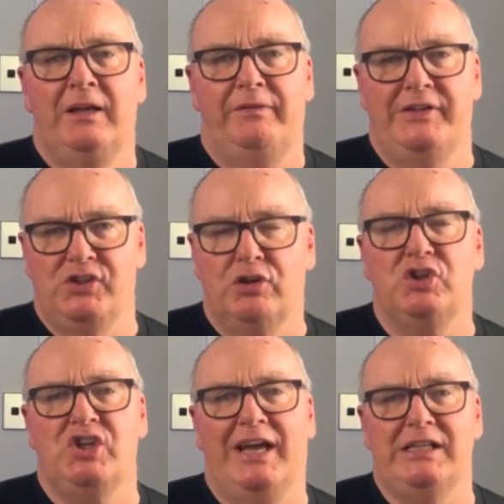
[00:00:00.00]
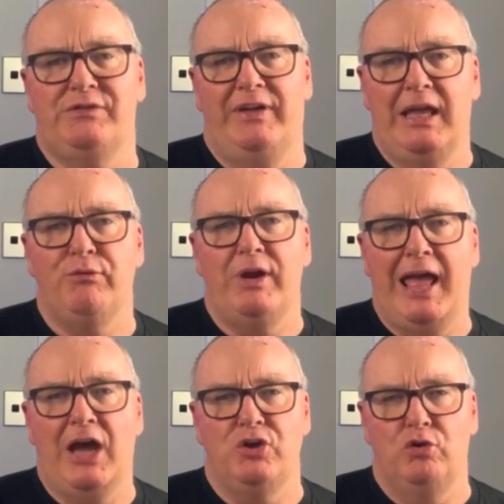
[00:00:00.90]
there's a good chance for every
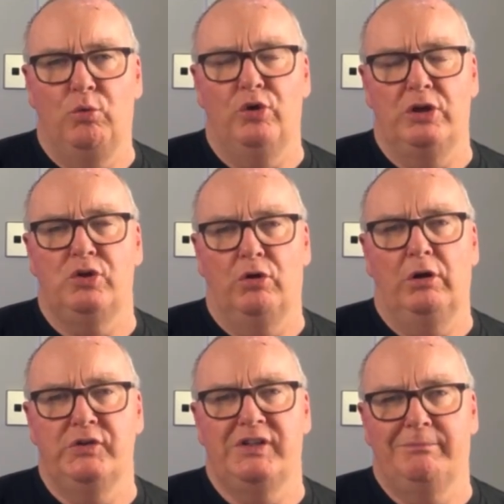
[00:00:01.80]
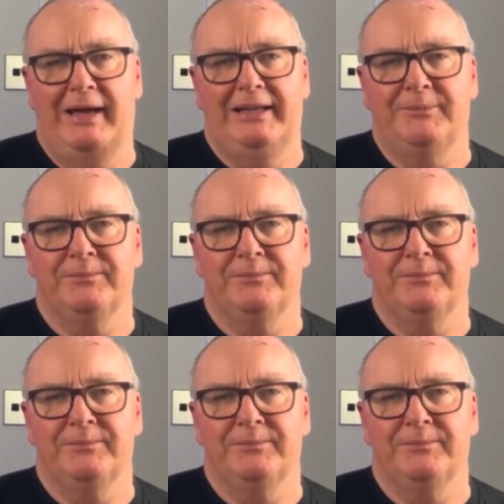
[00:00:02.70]
hour you work, you're losing money.